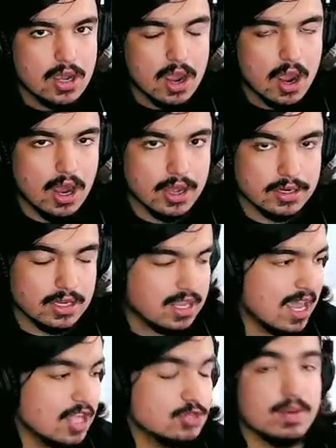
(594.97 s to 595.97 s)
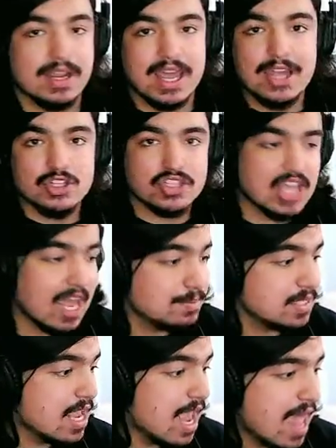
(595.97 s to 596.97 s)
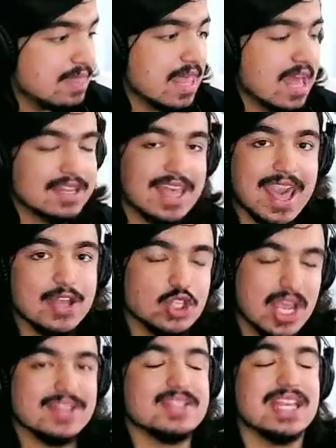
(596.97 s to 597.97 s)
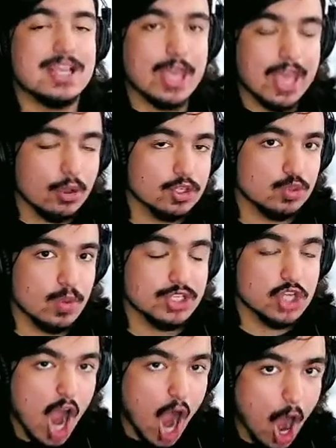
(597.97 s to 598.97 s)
on Cage, but Cage escapes, and then Cage hits the kill switch